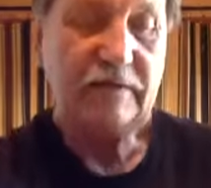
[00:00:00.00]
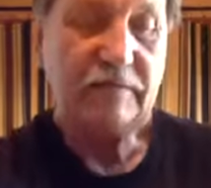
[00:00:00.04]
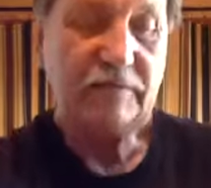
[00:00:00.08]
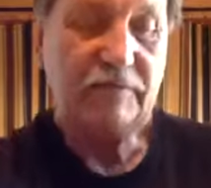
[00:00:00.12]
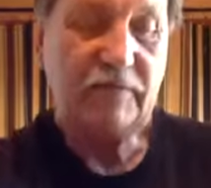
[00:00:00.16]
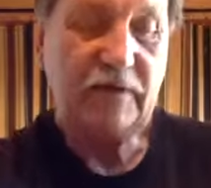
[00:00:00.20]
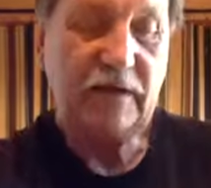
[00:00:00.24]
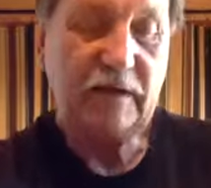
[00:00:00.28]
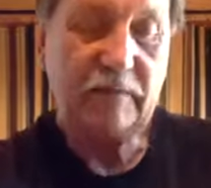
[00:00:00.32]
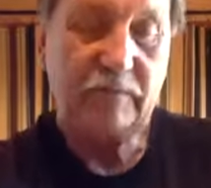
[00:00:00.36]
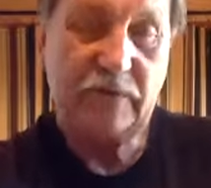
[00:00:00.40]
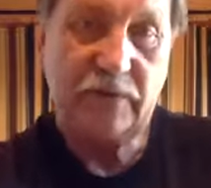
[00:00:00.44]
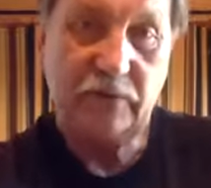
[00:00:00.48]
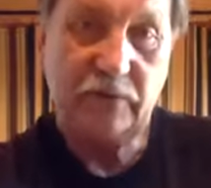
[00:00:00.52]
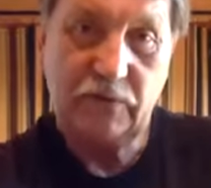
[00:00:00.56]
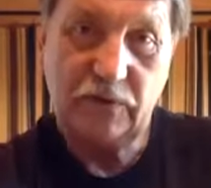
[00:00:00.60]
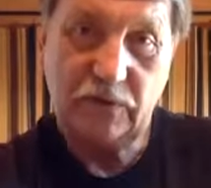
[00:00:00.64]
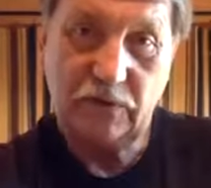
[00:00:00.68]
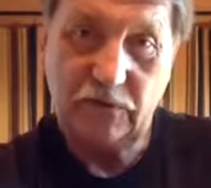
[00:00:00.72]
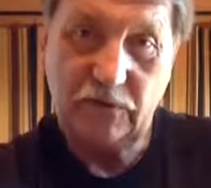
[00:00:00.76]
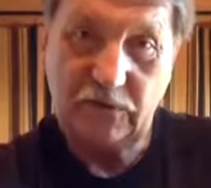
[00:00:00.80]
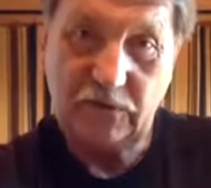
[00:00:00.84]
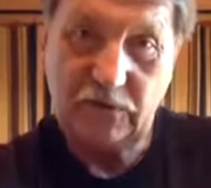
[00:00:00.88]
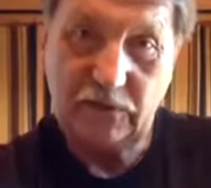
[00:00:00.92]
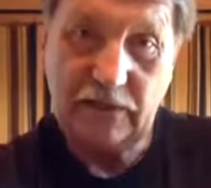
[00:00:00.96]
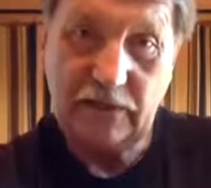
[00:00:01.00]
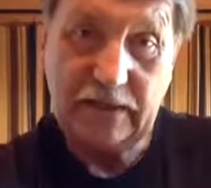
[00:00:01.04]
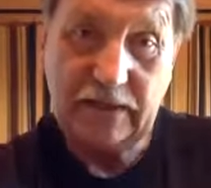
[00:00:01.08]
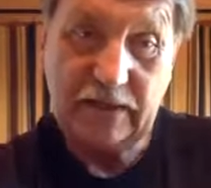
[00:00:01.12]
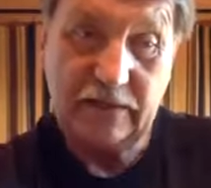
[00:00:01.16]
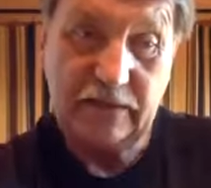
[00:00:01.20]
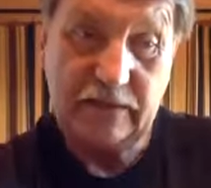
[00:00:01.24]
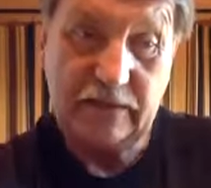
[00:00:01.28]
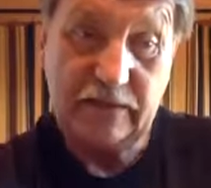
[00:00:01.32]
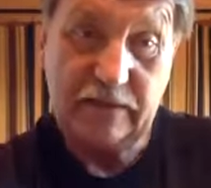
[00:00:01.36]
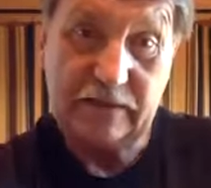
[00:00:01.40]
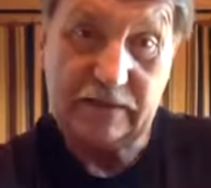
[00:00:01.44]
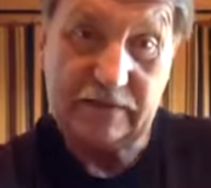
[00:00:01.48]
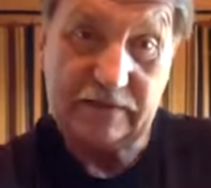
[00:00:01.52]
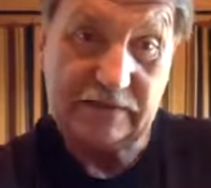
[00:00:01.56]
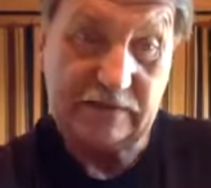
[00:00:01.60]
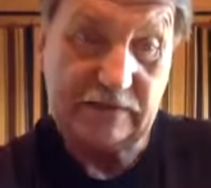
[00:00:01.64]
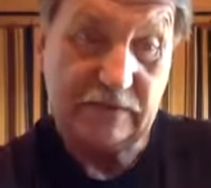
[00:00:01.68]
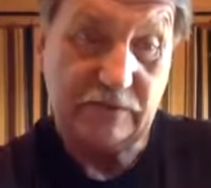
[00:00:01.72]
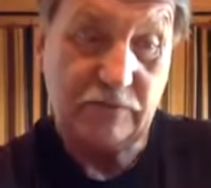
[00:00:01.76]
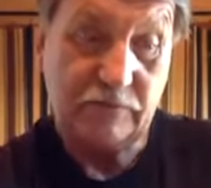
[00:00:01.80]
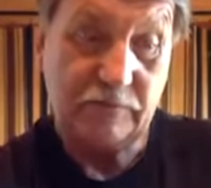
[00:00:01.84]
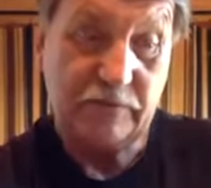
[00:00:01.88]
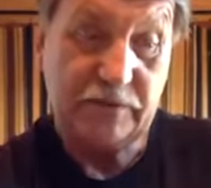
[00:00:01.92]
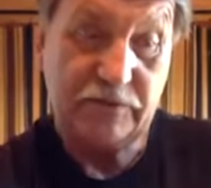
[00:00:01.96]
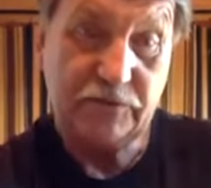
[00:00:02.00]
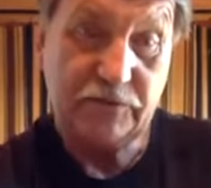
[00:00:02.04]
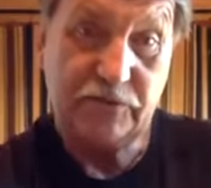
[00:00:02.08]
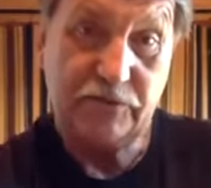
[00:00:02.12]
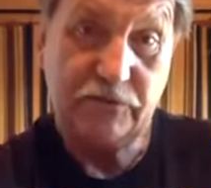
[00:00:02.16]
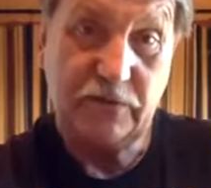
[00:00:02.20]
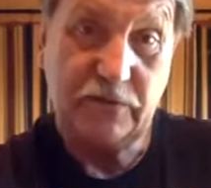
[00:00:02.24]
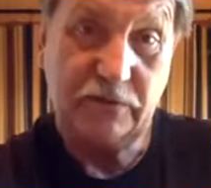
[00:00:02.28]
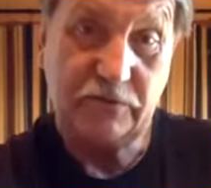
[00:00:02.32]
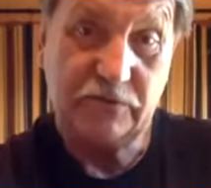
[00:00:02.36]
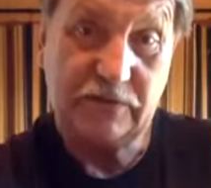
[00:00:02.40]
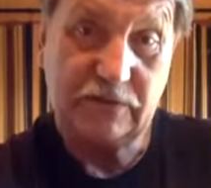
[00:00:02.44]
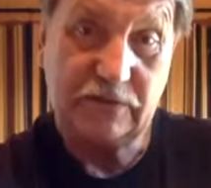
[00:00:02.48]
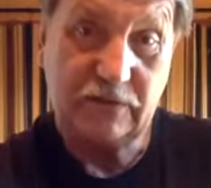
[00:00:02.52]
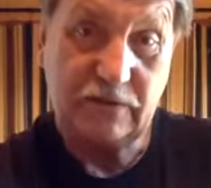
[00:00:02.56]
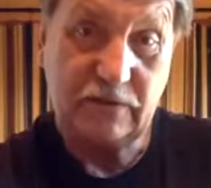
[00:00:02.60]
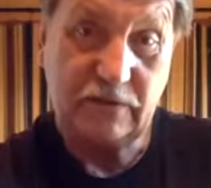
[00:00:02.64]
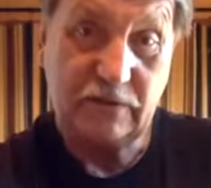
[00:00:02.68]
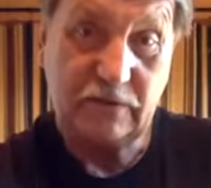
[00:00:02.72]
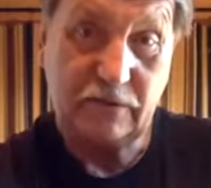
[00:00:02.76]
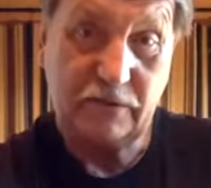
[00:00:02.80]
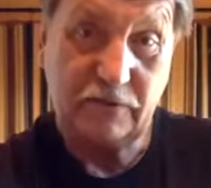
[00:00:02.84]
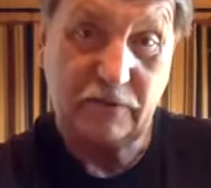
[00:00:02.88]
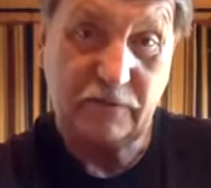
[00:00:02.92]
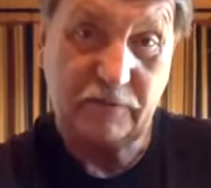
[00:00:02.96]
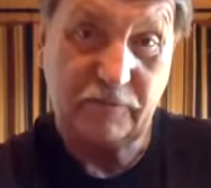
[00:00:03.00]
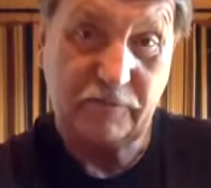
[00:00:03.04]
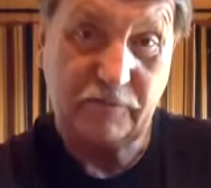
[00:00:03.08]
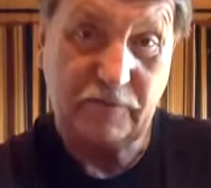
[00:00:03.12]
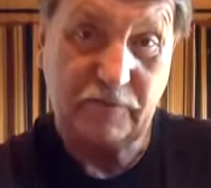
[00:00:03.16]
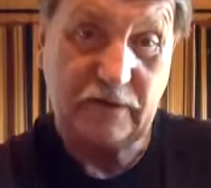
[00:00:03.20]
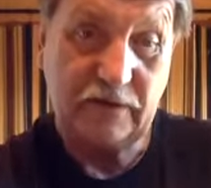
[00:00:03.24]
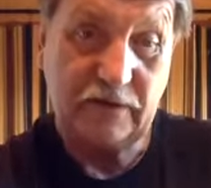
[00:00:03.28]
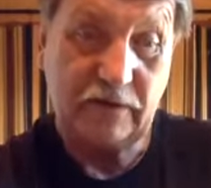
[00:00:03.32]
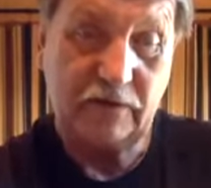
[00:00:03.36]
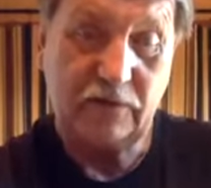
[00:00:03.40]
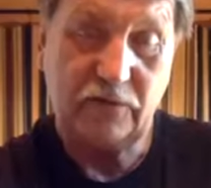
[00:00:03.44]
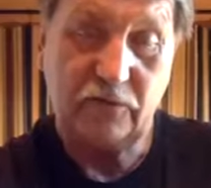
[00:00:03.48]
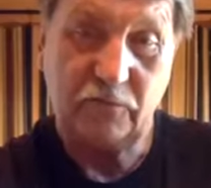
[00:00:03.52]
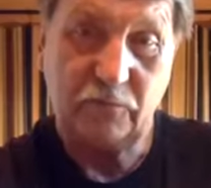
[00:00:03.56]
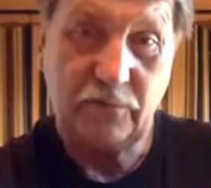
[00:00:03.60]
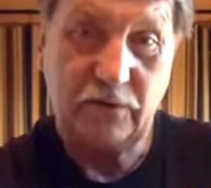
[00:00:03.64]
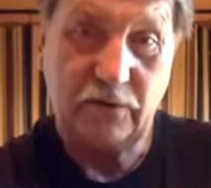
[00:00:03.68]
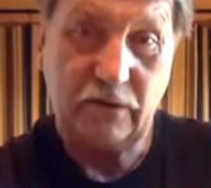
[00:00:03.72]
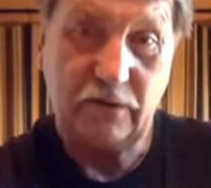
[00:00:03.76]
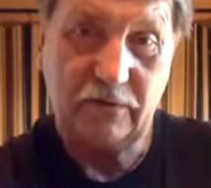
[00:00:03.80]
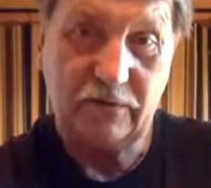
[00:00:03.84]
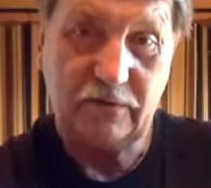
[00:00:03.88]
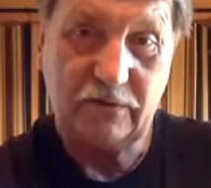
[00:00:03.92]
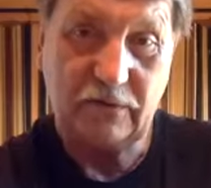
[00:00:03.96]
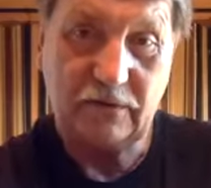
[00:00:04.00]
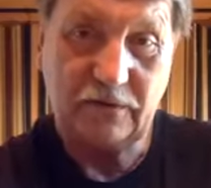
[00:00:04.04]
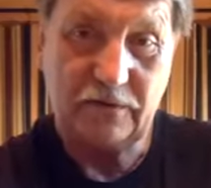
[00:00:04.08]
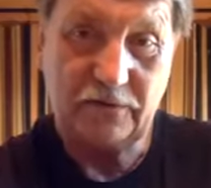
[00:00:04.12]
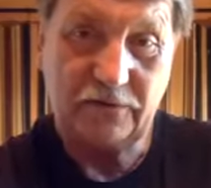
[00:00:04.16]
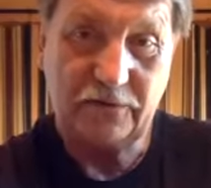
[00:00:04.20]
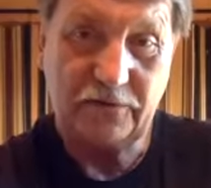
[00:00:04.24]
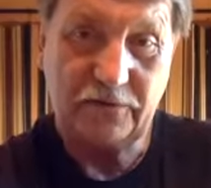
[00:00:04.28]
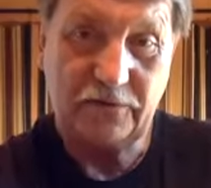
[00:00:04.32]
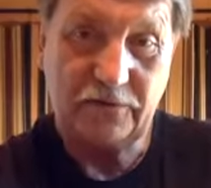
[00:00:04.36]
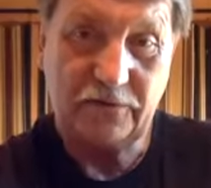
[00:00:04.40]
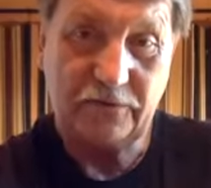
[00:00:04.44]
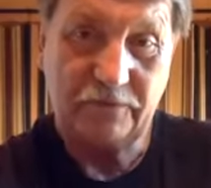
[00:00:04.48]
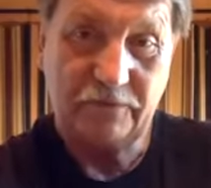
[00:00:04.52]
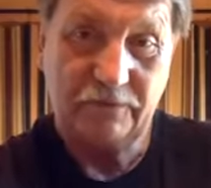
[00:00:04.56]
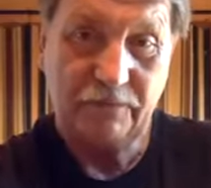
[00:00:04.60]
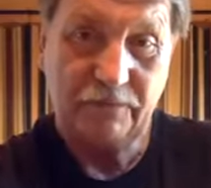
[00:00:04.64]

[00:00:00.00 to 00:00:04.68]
E family would look like this. It would be two notes at the third fret, a little bar at the third,